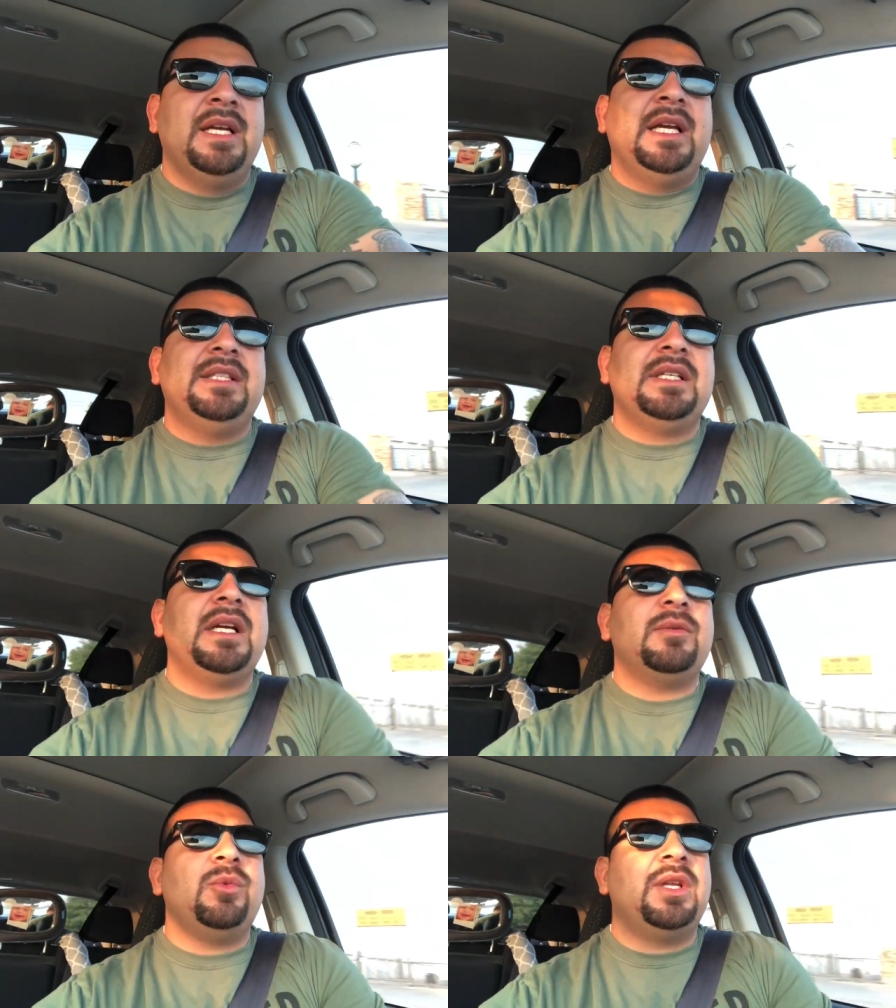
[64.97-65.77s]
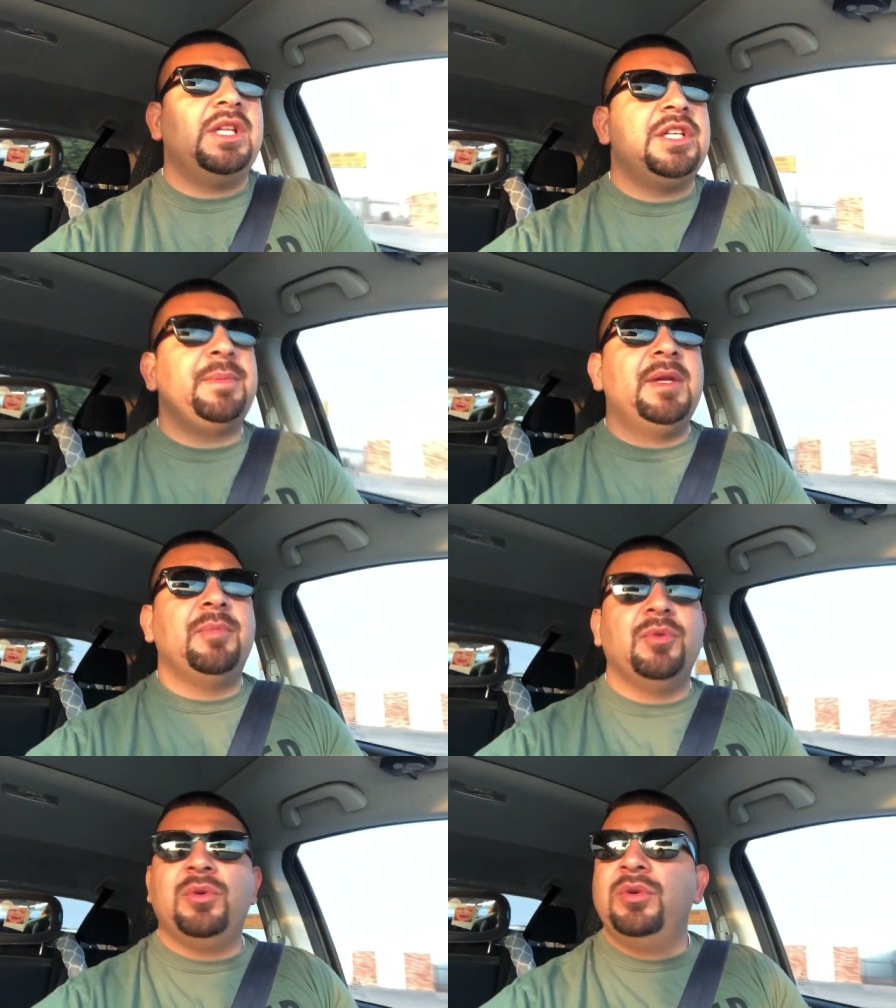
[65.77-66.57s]
He's not one of these
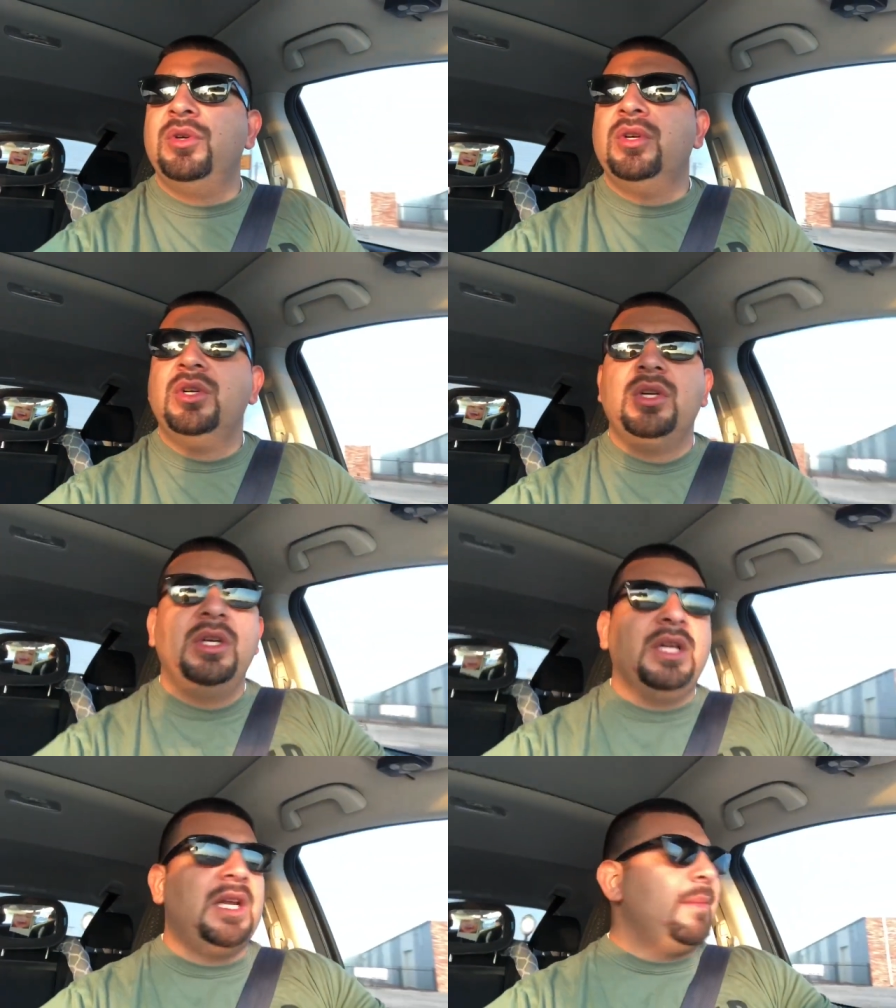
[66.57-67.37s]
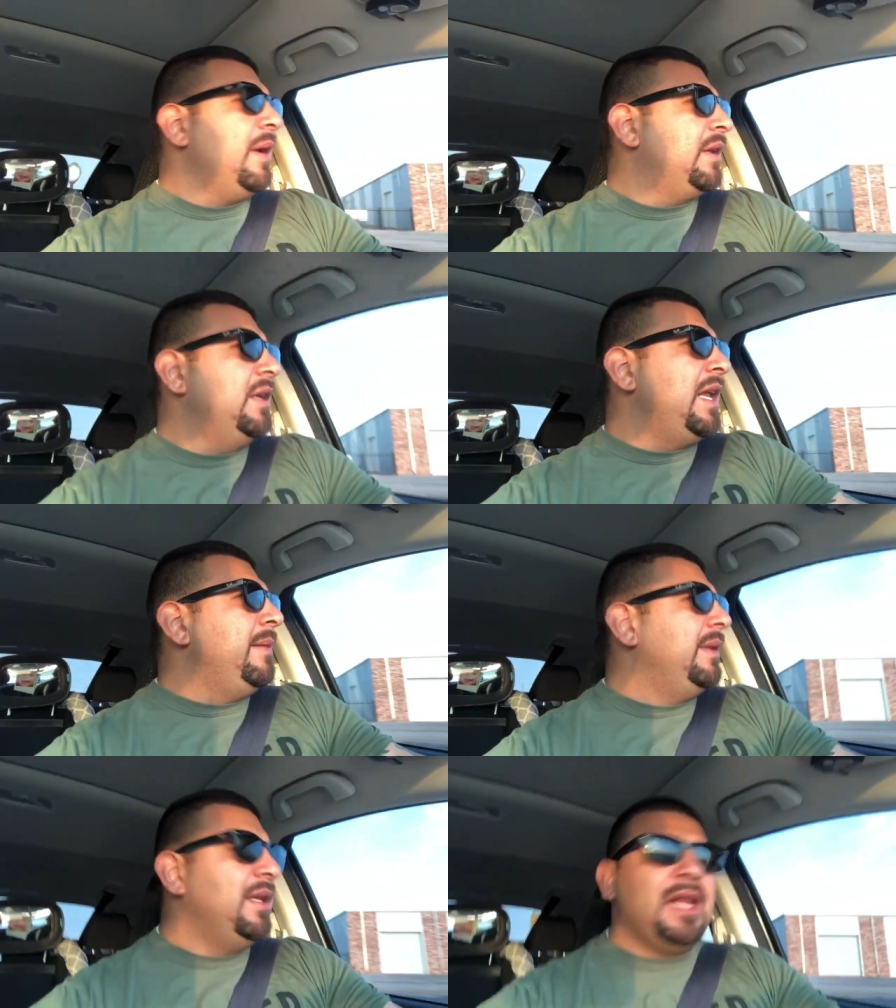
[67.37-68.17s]
people and I'm not going to name
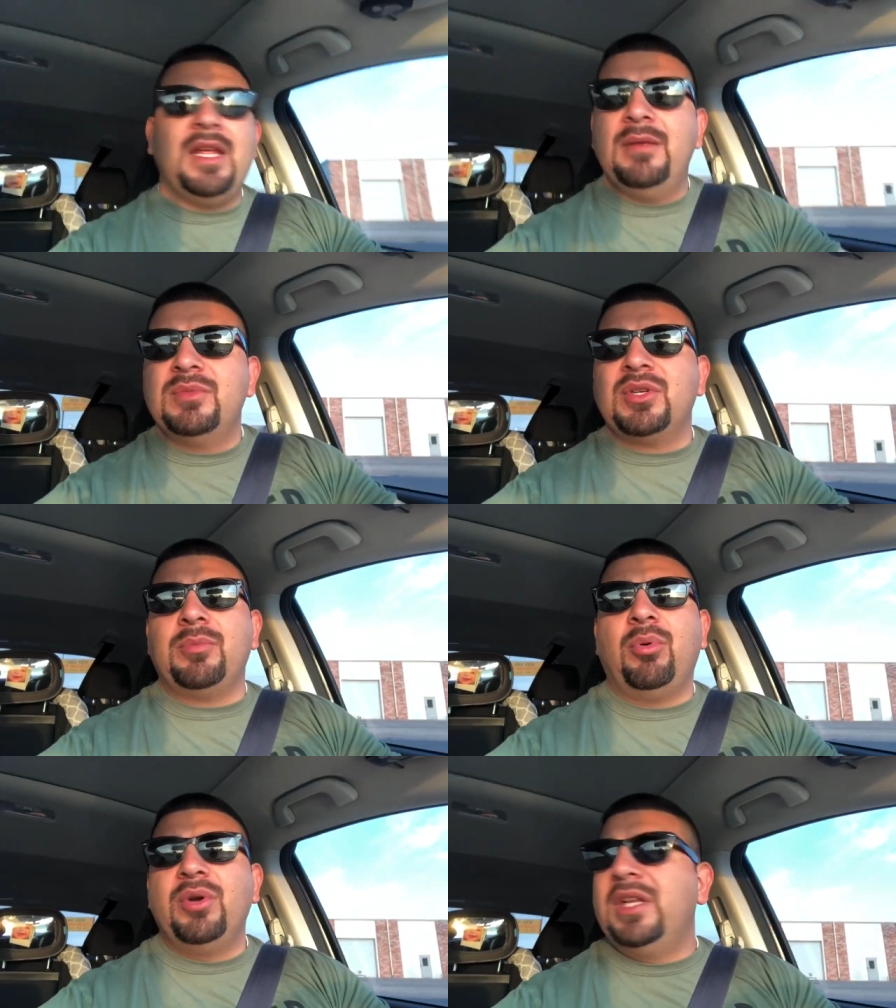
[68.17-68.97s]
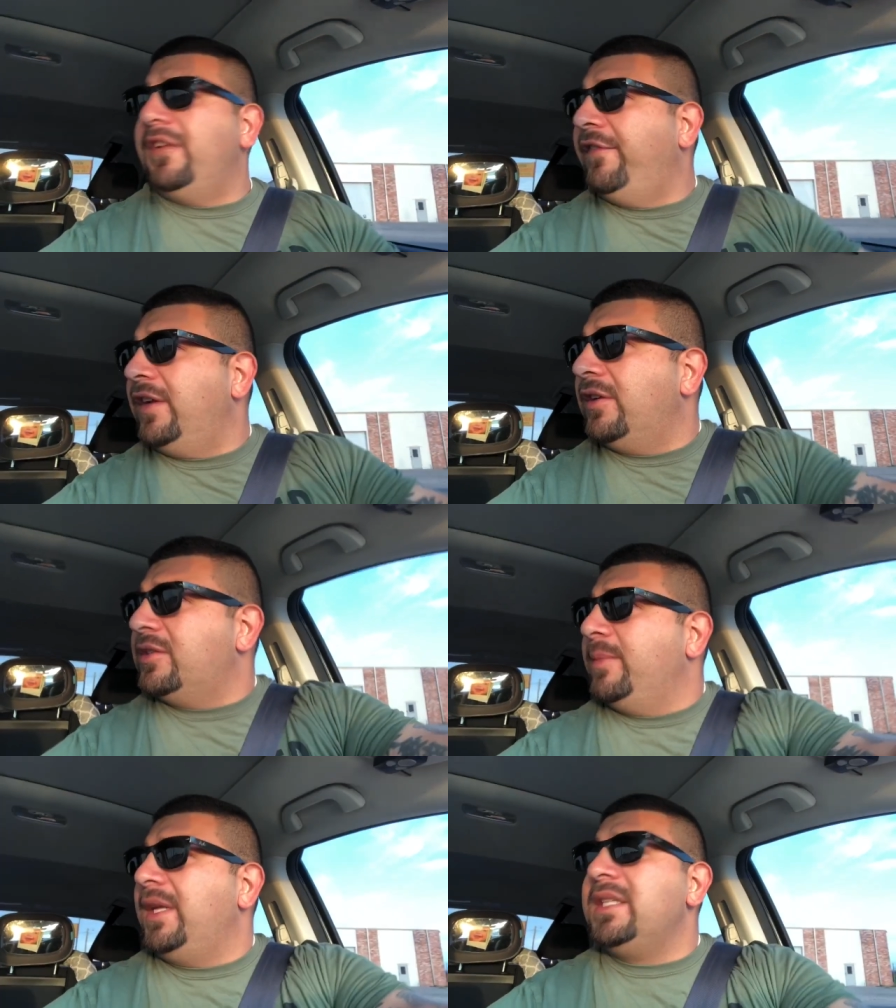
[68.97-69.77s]
any names or point any fingers,
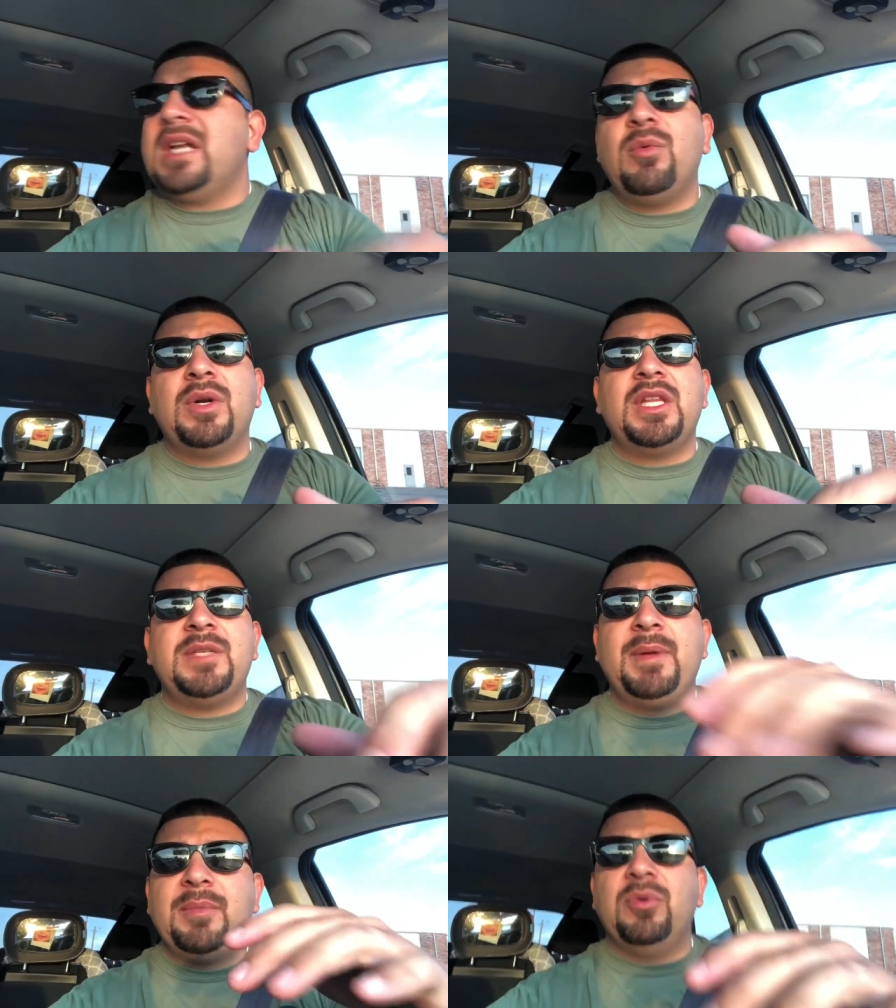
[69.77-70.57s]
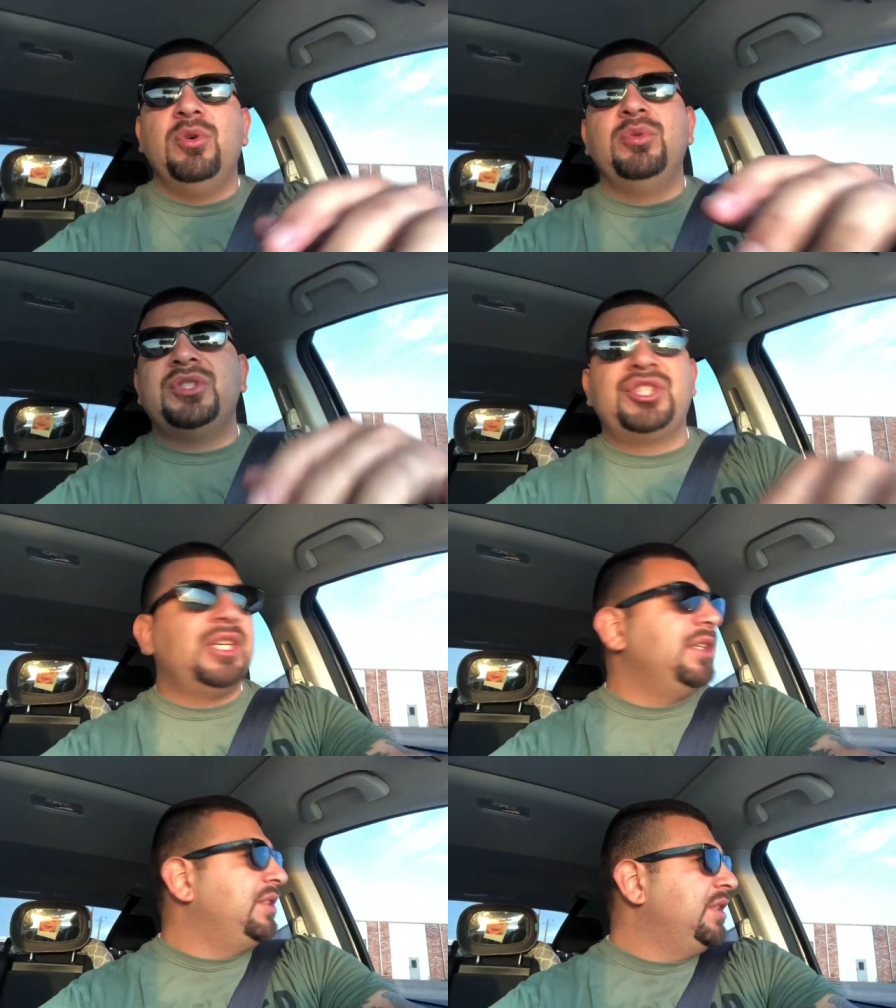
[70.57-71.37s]
but he's not one of these people who's
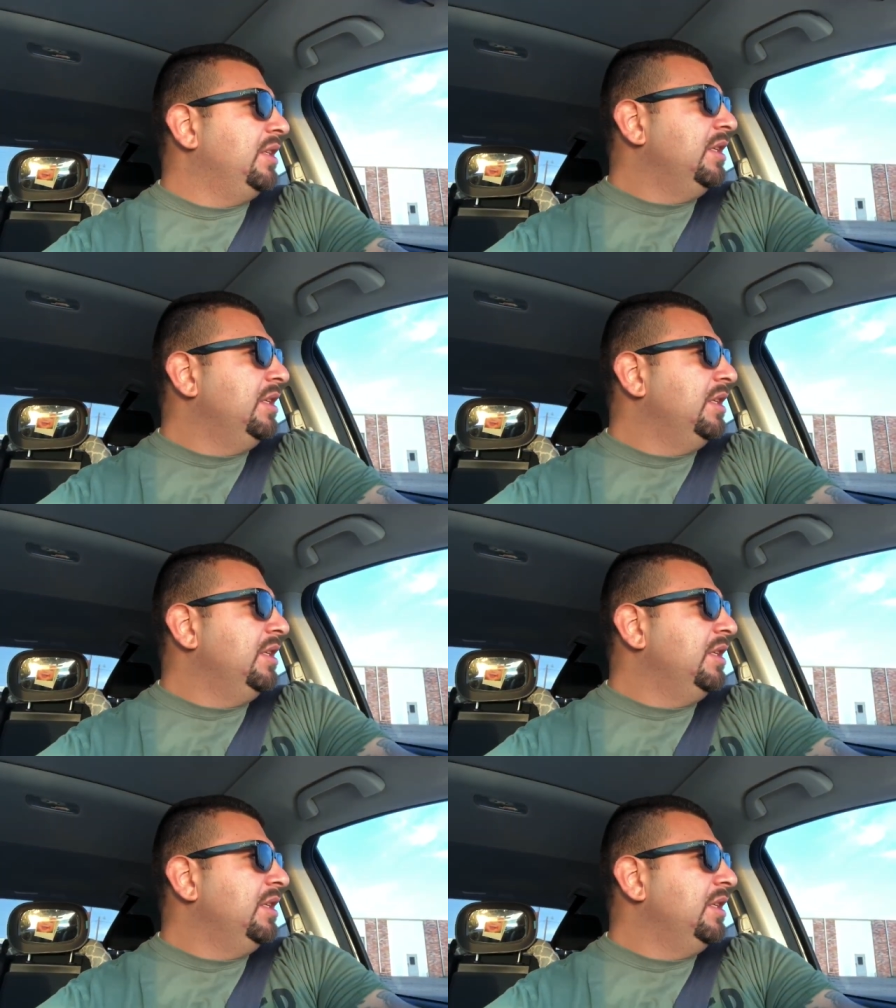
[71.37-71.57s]
just